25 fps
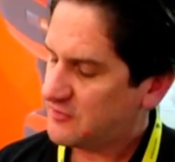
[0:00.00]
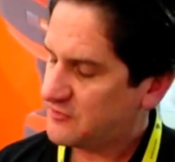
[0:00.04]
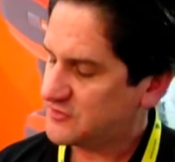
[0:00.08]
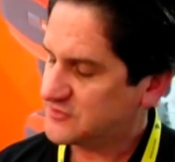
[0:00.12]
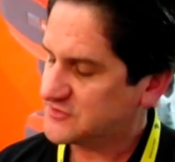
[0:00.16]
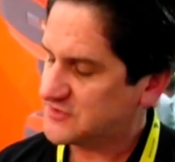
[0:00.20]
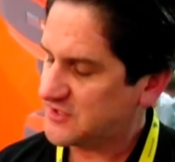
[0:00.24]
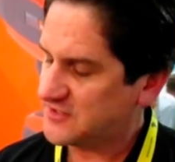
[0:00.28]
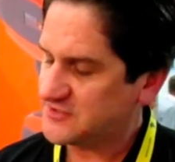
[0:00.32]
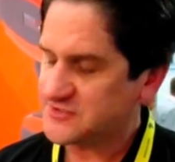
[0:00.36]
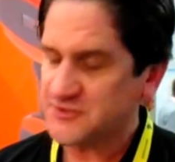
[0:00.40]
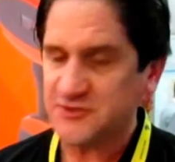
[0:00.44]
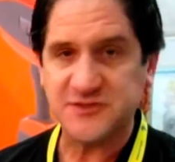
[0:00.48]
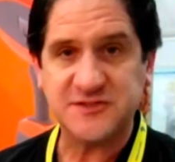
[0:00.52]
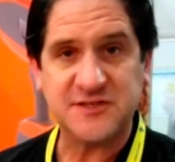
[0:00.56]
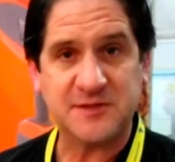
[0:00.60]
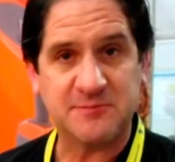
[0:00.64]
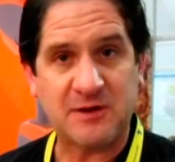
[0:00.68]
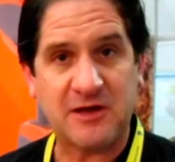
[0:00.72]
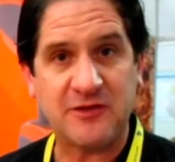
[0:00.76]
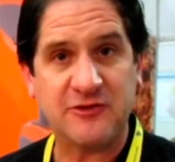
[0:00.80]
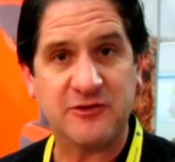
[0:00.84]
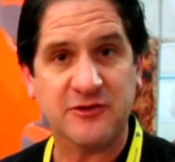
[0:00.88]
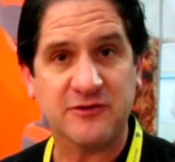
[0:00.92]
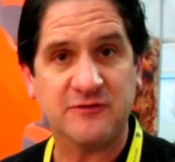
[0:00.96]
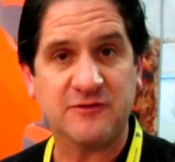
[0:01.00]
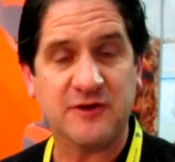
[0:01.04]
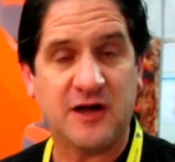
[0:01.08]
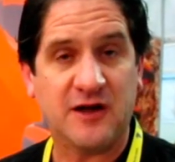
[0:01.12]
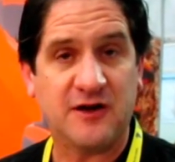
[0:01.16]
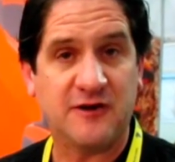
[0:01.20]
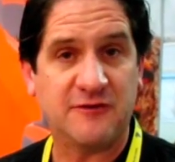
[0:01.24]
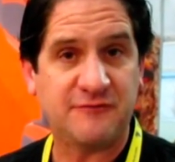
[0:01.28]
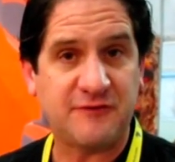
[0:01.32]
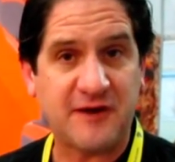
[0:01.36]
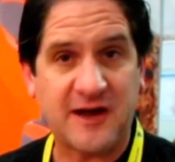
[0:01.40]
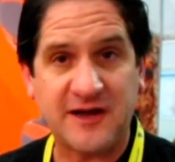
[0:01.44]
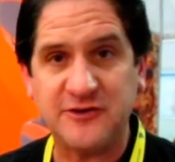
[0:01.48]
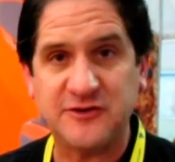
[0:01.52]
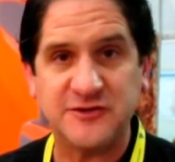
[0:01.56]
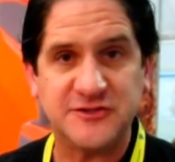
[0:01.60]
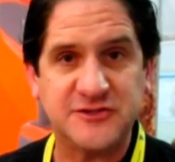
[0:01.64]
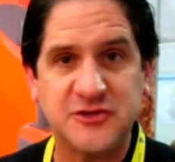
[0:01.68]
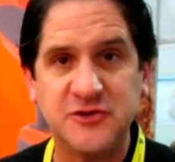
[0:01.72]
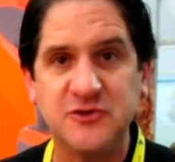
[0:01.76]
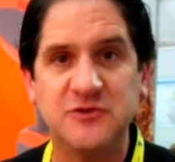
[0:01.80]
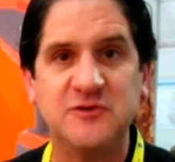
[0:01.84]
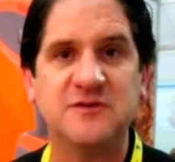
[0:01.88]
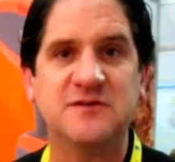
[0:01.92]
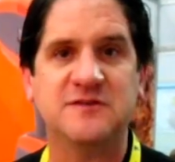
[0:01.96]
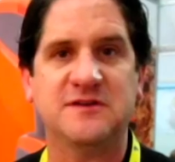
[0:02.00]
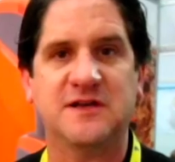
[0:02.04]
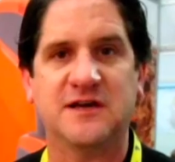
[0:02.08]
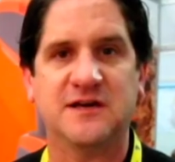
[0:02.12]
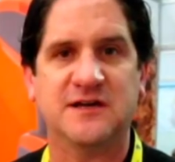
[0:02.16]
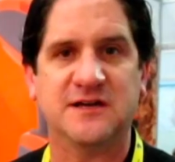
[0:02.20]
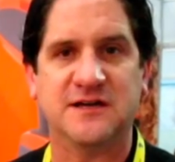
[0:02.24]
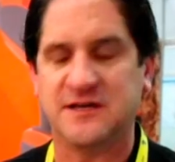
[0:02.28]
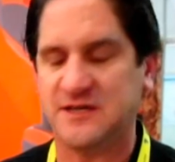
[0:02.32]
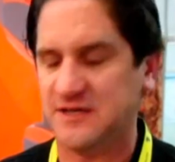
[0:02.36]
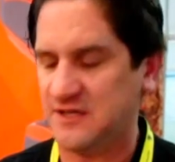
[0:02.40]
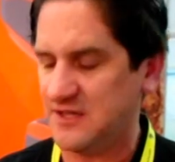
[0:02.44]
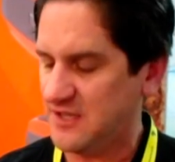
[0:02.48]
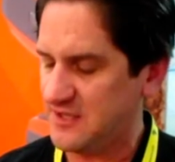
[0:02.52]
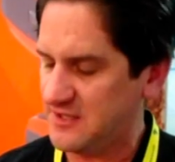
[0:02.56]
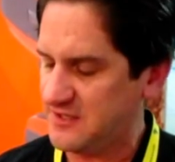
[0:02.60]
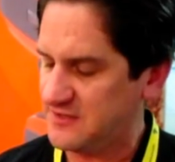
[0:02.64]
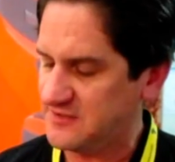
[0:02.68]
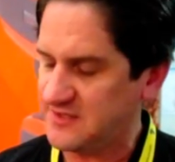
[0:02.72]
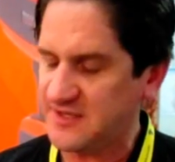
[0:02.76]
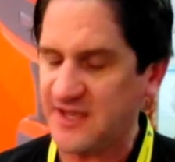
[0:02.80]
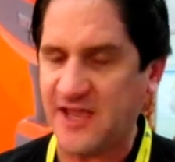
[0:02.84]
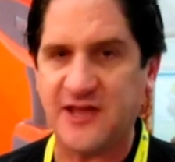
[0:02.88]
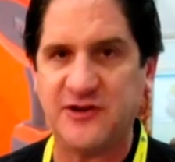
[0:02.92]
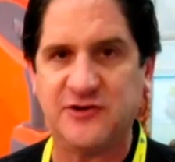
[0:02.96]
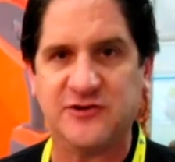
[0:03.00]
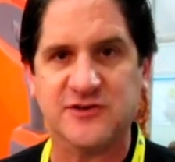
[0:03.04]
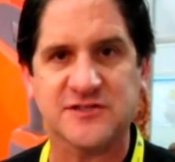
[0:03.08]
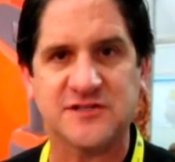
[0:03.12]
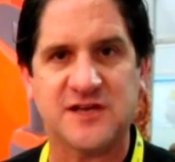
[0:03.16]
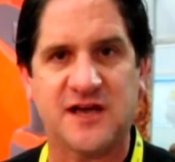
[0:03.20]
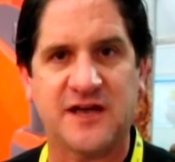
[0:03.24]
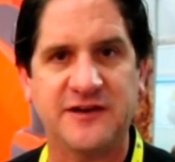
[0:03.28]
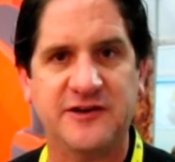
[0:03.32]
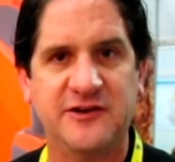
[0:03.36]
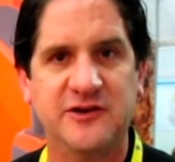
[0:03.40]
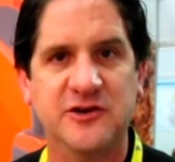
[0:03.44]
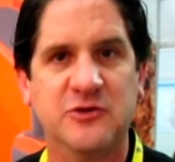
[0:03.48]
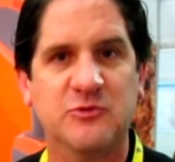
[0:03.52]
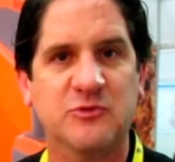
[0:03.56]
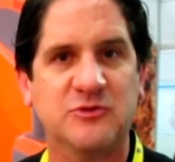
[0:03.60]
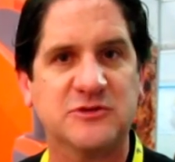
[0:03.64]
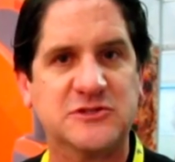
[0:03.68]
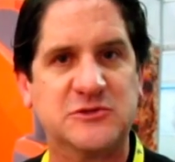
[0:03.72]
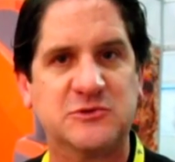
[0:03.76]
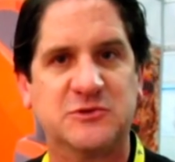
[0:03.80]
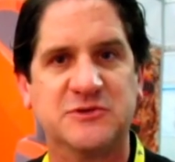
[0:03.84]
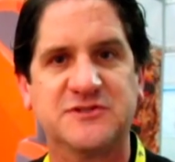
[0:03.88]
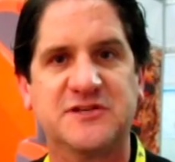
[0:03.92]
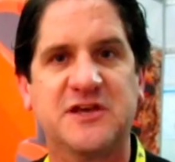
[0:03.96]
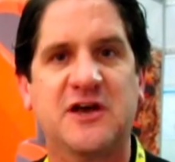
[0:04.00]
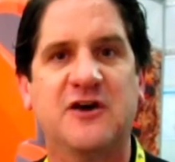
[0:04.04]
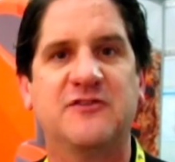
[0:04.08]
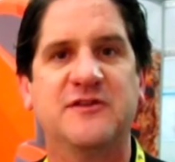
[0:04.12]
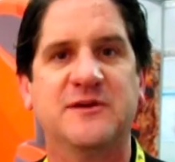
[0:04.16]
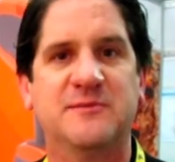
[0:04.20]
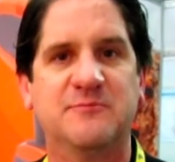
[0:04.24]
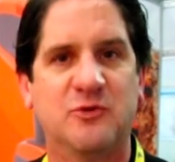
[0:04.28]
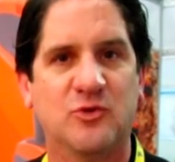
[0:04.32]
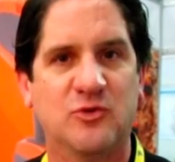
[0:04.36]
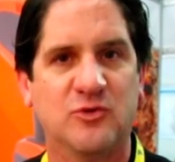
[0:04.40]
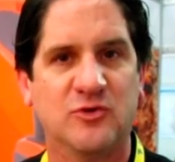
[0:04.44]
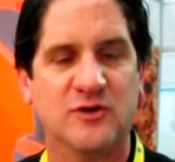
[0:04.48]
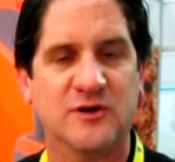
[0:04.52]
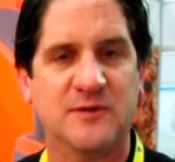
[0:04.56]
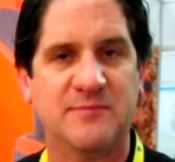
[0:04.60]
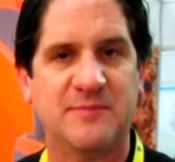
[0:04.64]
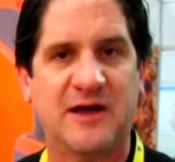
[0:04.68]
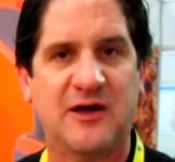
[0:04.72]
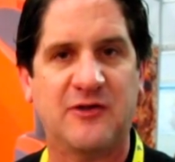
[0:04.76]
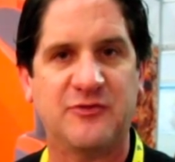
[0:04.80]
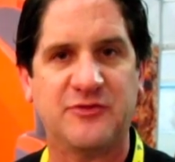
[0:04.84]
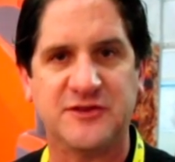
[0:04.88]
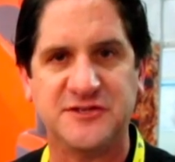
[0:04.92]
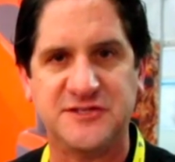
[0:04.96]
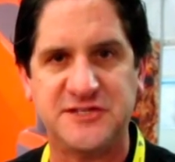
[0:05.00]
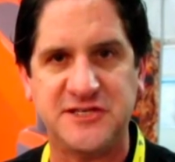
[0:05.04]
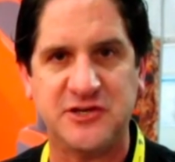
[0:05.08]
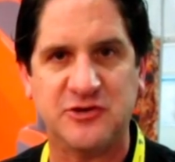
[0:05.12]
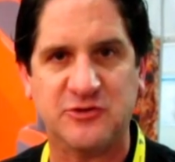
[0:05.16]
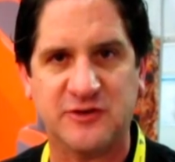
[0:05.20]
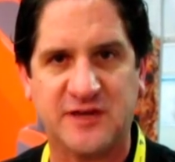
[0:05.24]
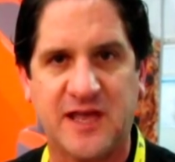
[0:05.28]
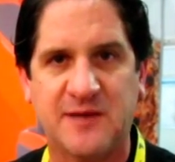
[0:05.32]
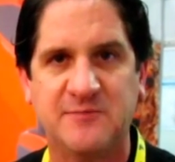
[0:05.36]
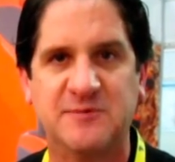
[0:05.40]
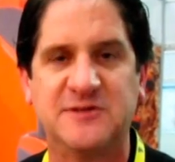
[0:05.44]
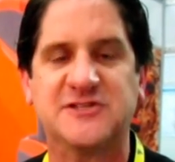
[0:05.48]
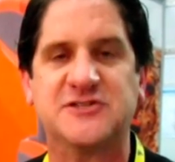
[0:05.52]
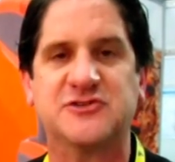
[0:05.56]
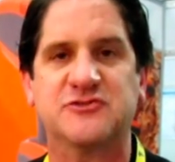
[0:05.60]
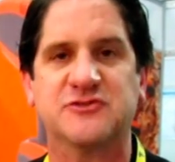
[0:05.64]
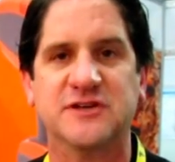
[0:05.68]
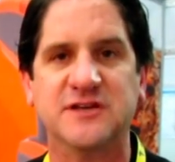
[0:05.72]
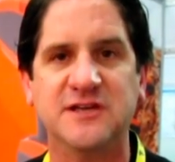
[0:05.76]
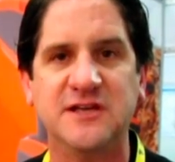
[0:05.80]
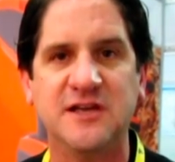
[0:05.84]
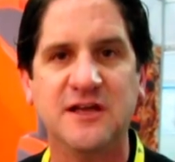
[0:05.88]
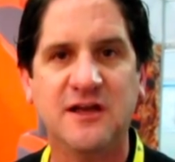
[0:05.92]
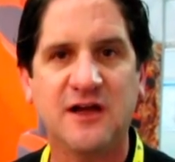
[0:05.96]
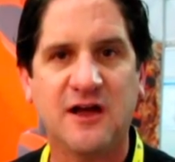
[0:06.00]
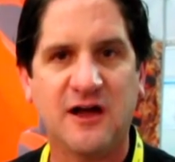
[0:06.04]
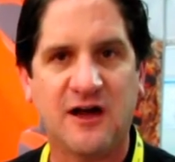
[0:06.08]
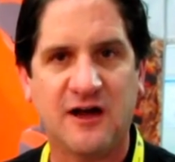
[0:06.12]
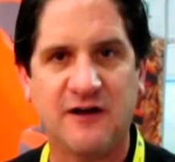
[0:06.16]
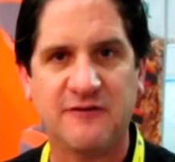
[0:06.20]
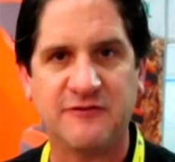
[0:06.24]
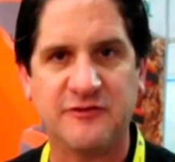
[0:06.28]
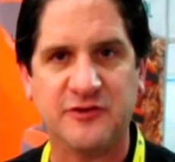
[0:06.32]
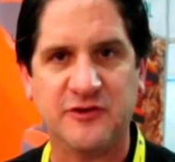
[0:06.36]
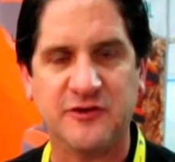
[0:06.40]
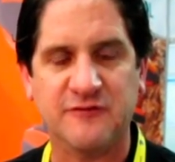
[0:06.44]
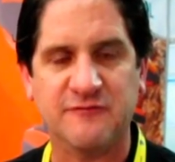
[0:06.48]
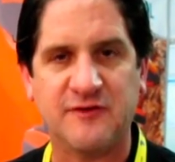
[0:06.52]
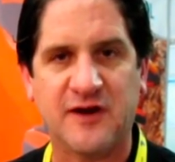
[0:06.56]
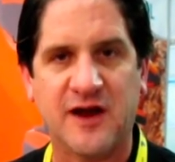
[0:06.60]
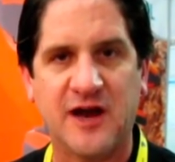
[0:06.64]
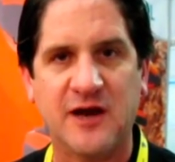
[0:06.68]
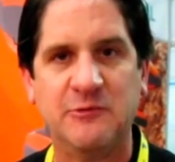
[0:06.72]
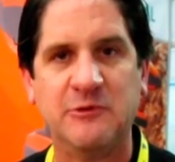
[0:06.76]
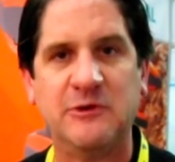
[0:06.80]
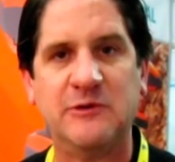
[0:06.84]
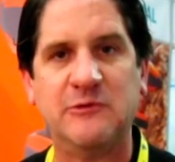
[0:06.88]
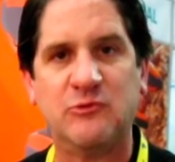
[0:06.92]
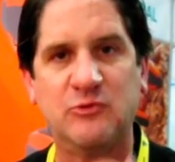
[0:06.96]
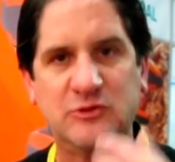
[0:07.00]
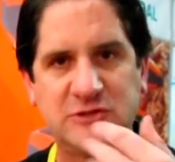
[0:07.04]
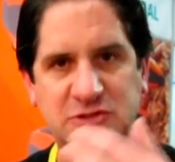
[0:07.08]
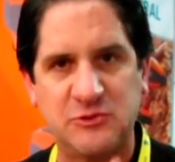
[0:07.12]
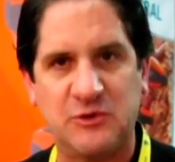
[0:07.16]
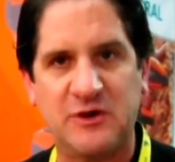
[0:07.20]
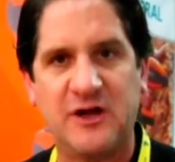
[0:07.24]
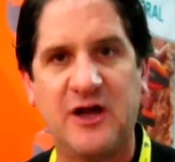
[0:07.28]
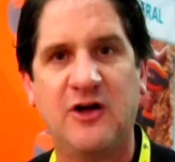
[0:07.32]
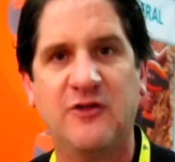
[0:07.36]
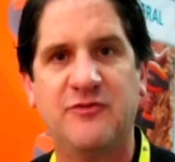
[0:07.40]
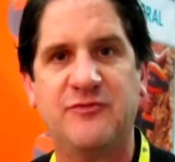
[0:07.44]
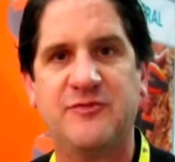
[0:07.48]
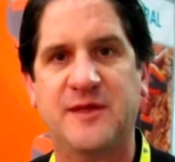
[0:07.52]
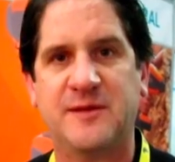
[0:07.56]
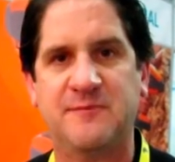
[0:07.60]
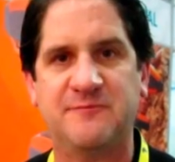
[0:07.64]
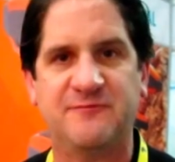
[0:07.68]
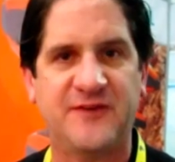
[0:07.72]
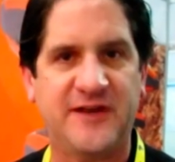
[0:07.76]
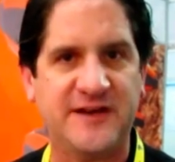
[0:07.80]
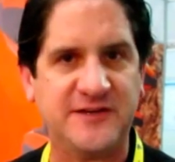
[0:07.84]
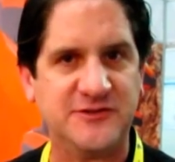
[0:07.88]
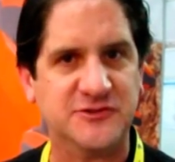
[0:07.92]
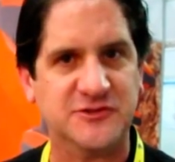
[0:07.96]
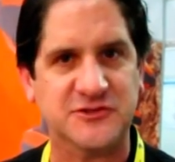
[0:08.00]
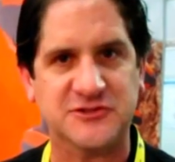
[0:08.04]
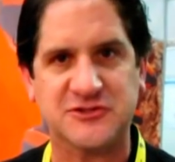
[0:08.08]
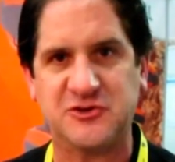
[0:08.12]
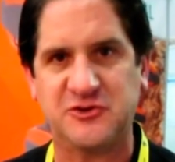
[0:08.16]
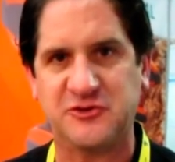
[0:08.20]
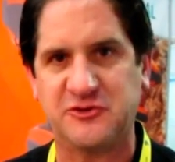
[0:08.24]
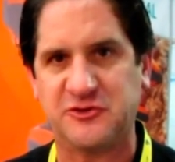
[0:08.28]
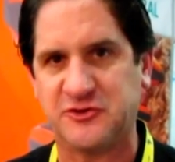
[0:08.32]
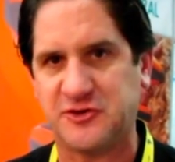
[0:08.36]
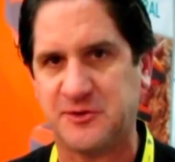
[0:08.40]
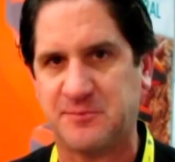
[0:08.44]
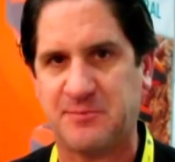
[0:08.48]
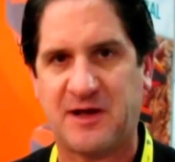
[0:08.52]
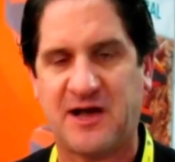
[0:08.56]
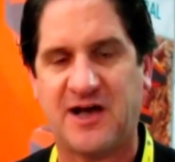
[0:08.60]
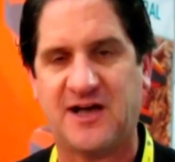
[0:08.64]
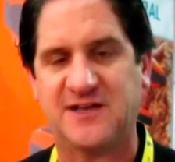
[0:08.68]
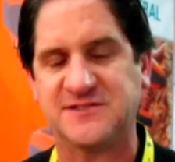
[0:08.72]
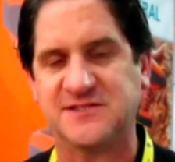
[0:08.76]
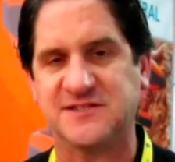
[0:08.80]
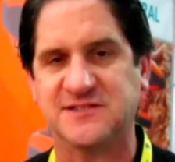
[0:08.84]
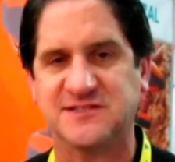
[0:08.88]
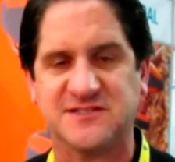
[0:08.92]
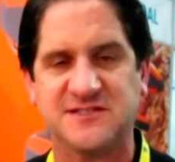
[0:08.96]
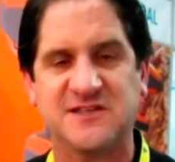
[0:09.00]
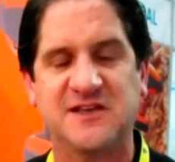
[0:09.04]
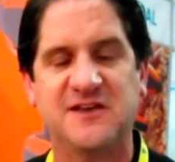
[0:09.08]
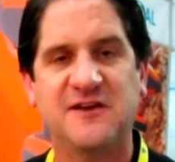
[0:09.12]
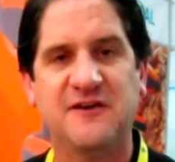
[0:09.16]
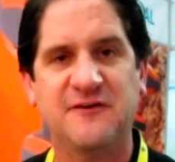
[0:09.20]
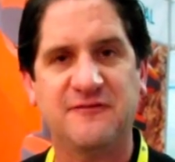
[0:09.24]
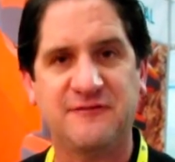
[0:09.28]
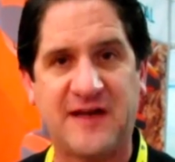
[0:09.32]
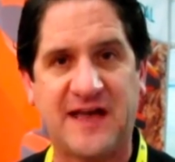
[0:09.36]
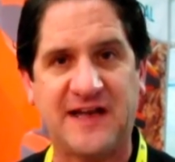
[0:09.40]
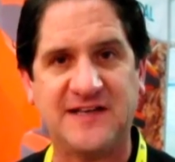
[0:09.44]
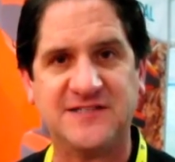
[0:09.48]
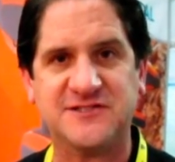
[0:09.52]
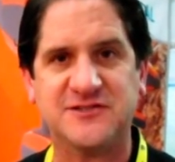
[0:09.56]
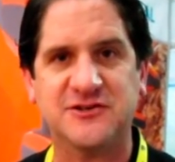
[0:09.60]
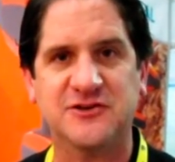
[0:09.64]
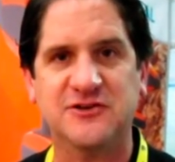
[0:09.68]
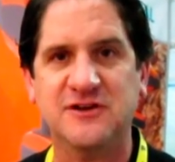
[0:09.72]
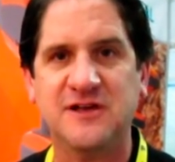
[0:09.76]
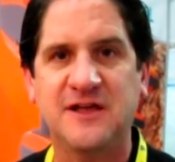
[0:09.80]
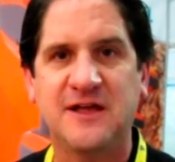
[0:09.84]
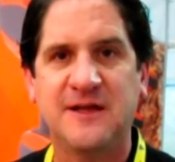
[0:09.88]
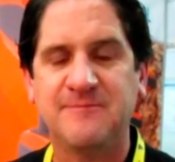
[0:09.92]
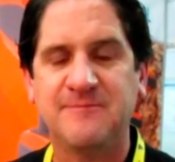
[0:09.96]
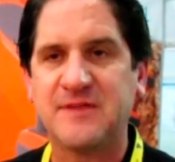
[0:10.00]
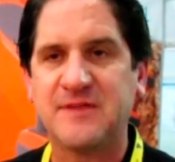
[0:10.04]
There's also some other uh, finer tune uh, indicators on here which will tell them more about the geochemistry of their environment, which will help them vector to their deposits faster